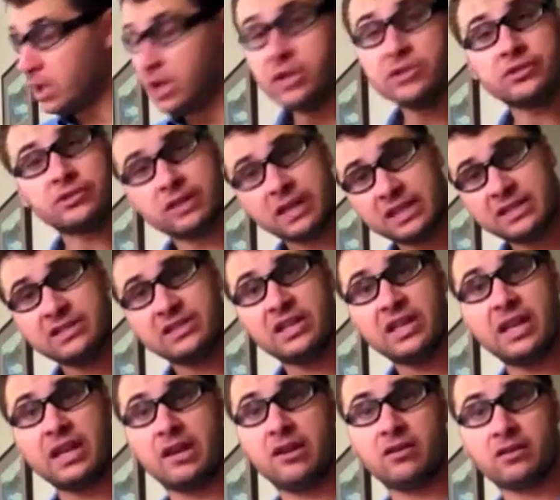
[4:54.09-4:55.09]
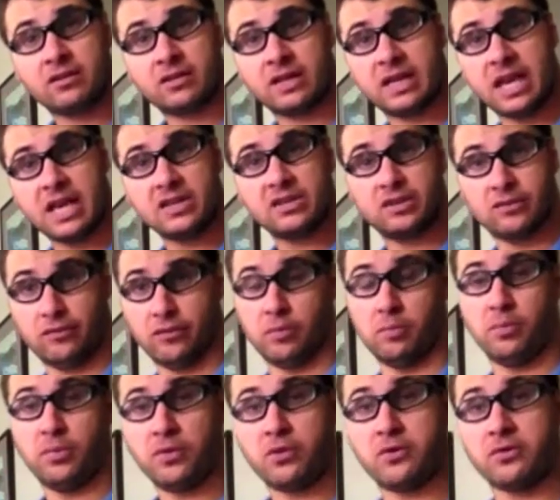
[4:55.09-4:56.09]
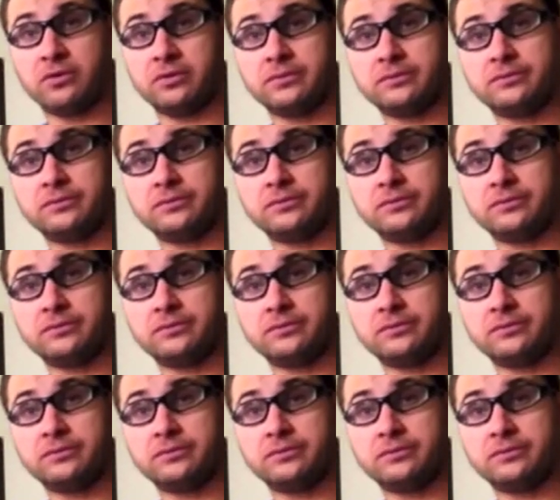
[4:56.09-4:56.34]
So let's say in a case of a burn,